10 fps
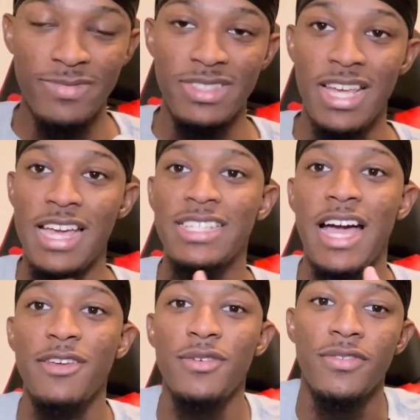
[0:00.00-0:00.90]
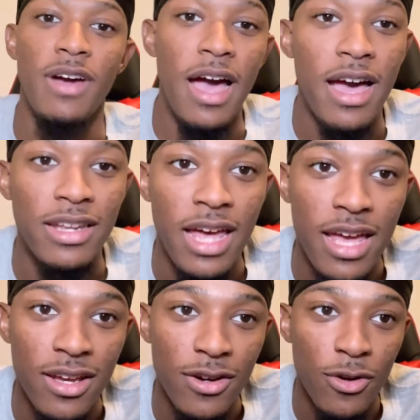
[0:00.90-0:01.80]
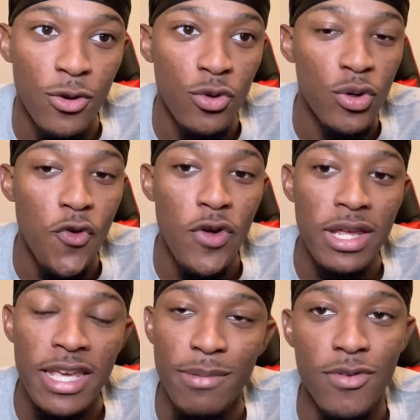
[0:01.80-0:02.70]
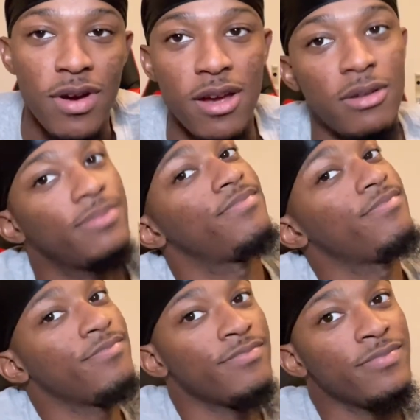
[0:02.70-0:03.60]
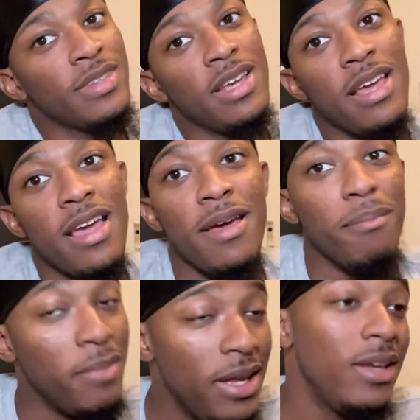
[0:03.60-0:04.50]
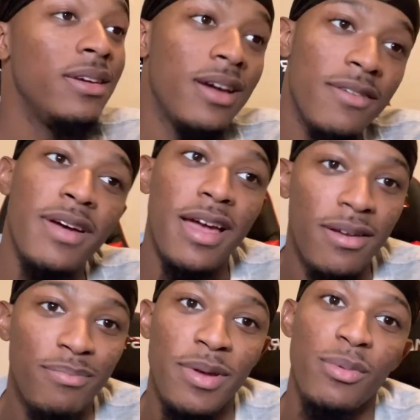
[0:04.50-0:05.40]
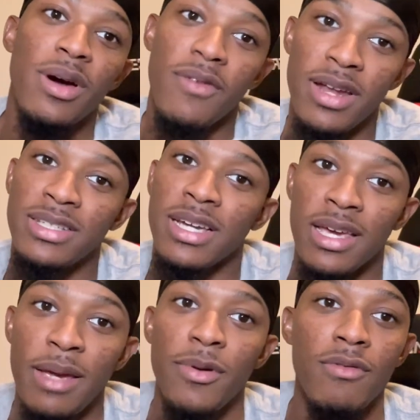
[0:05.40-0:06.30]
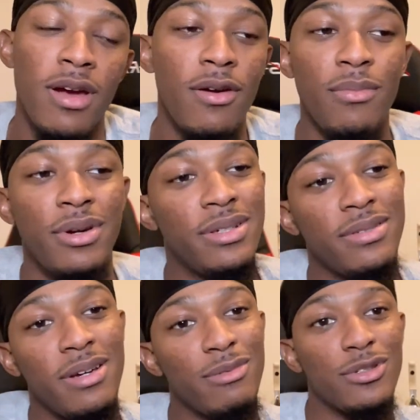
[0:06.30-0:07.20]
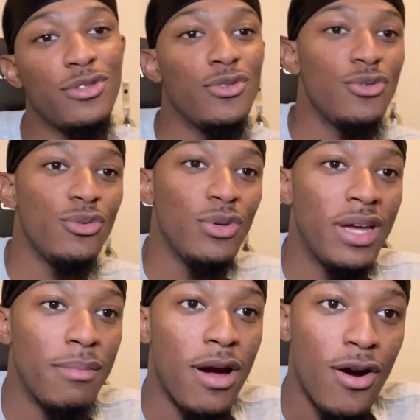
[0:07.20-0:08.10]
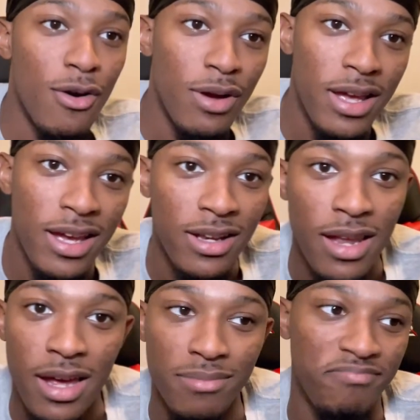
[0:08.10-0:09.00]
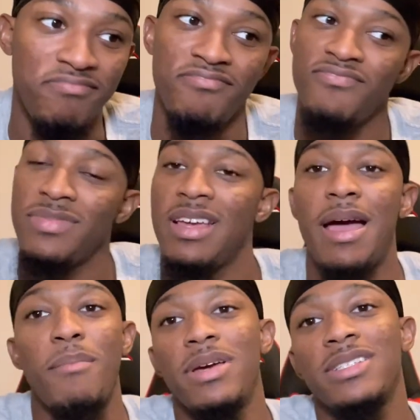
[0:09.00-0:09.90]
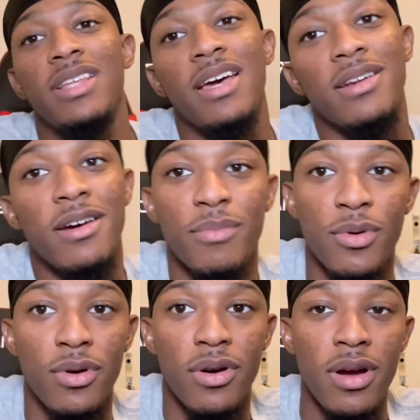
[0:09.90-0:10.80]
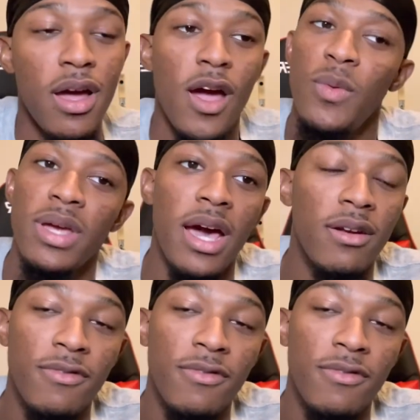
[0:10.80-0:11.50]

that's how you find, like, who you can really keep around. Me, I've had people I realized I could keep around, but I was too in my own head that I messed that up, or we had a